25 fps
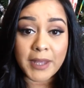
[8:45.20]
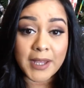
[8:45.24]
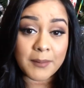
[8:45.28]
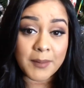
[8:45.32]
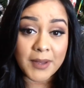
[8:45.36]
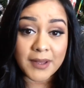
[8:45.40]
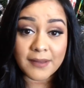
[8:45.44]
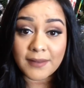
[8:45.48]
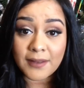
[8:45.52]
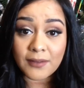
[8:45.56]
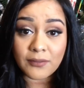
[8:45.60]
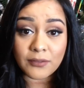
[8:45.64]

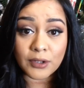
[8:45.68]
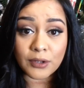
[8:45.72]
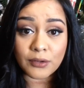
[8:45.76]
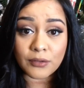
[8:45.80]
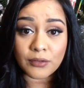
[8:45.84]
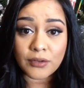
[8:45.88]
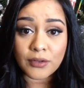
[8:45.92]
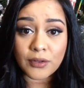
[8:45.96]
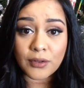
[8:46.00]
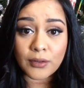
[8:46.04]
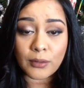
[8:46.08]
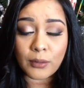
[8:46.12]
myself
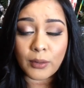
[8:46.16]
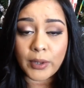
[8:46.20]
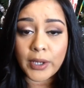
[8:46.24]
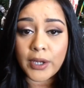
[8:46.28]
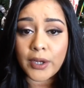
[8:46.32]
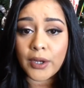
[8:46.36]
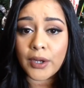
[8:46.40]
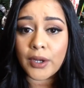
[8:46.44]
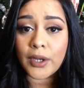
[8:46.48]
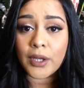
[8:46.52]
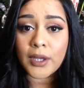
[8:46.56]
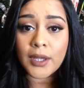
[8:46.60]
known to the
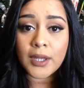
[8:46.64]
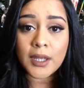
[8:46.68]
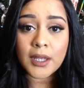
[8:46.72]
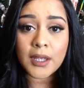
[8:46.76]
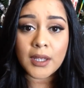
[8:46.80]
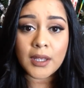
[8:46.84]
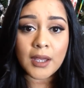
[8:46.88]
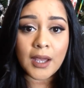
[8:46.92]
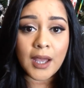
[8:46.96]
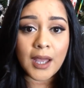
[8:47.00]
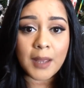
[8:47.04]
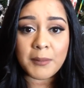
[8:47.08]
lawyer.
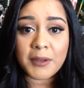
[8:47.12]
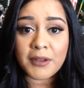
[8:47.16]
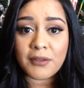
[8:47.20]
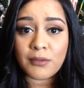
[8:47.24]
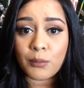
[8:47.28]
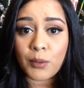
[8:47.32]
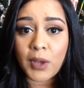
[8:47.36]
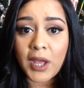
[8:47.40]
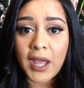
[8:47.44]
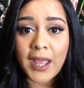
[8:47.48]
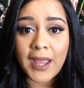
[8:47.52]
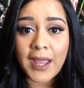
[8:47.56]
I'm
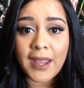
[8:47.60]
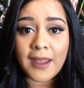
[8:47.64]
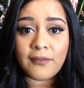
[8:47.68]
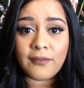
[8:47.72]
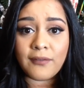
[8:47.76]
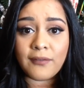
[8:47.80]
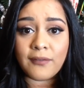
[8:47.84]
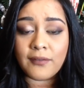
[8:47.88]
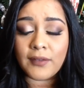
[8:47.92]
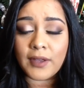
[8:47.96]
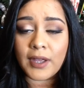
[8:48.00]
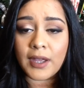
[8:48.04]
his wife.